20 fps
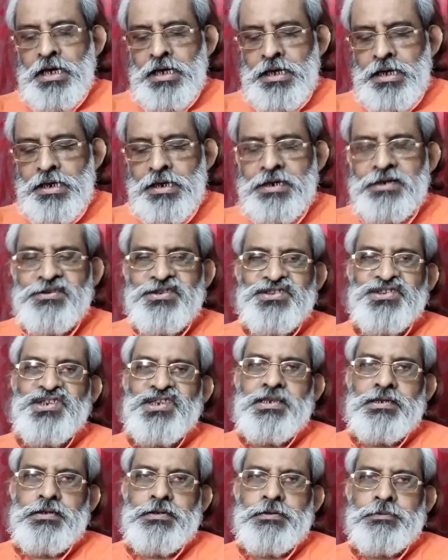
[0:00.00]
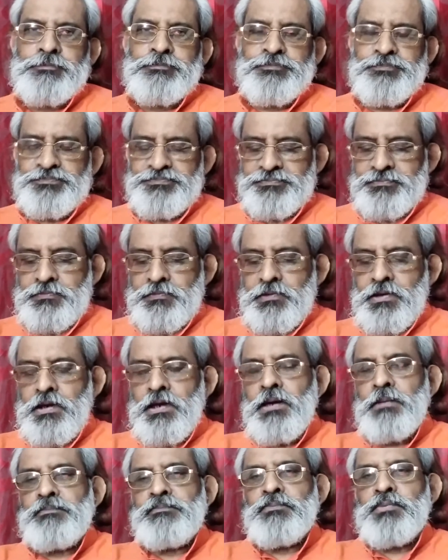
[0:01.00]
Let us see
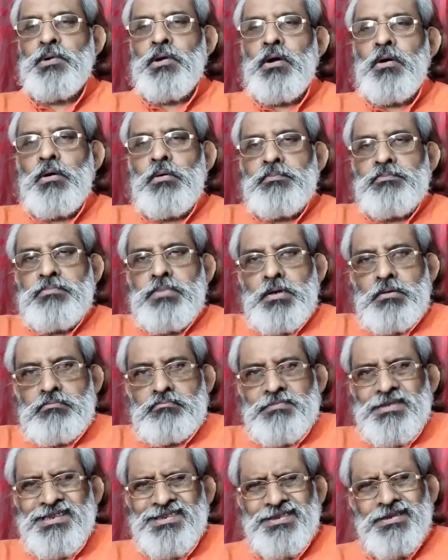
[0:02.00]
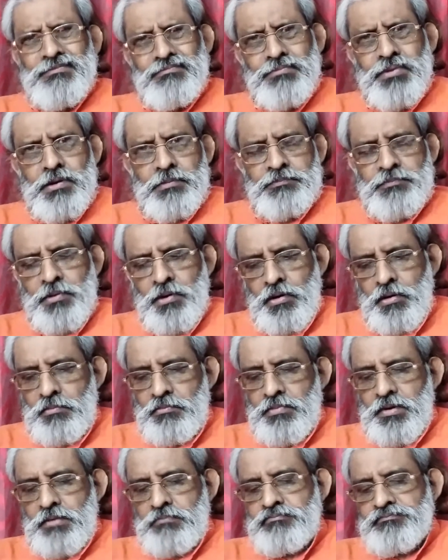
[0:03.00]
a problem, a simple
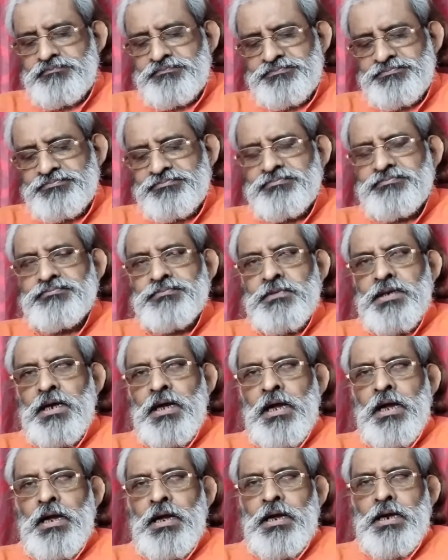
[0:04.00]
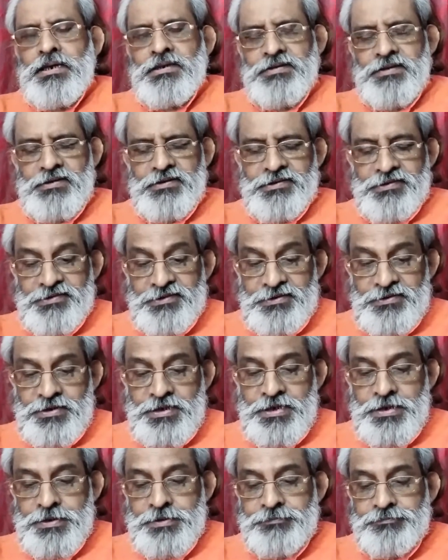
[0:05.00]
problem. I shall read
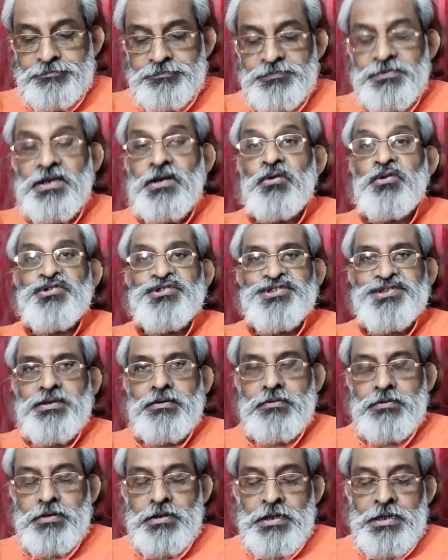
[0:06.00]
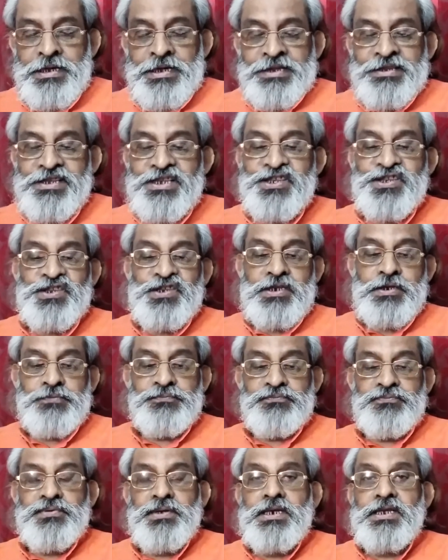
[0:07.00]
it. The question. The
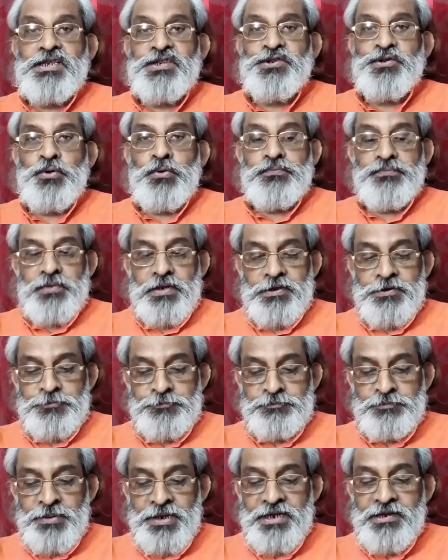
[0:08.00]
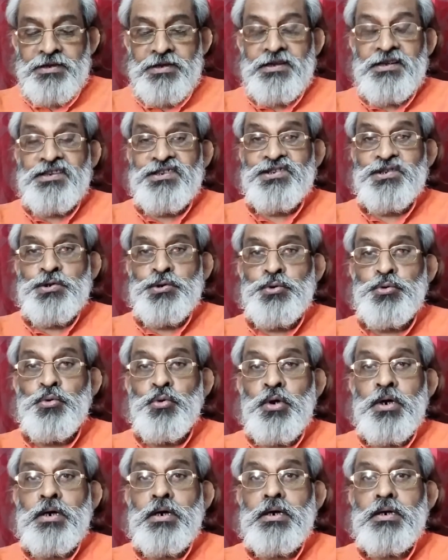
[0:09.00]
stiffness of a spring is
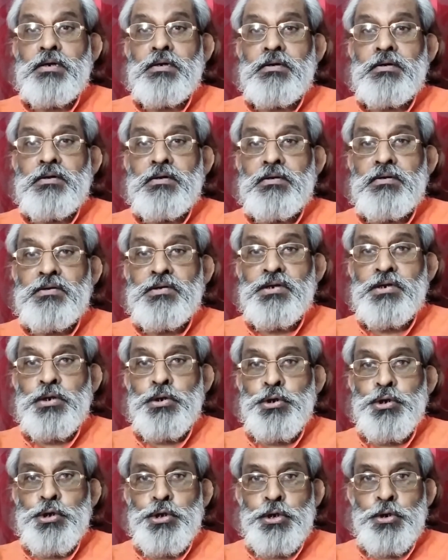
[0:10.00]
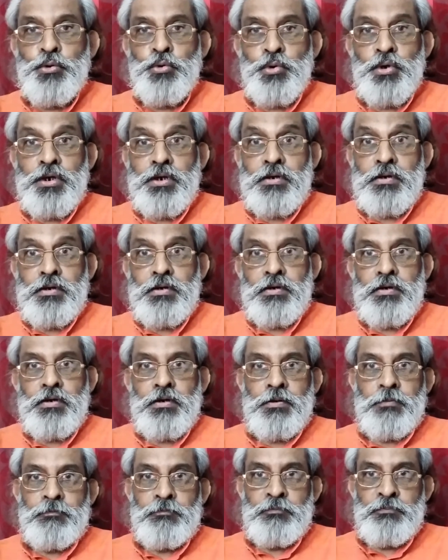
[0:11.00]
200
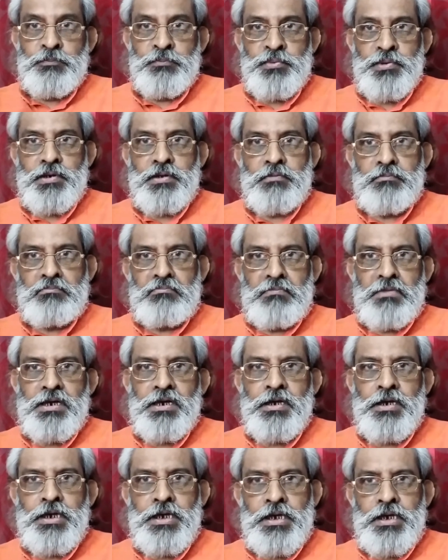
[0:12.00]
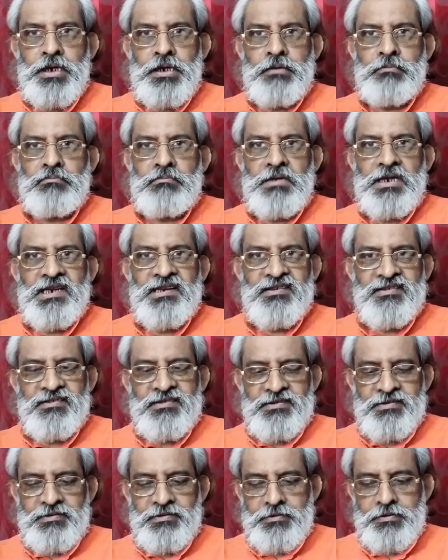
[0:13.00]
Newton per
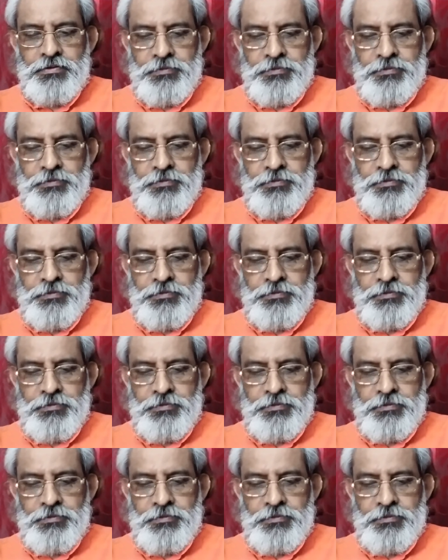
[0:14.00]
millimeter.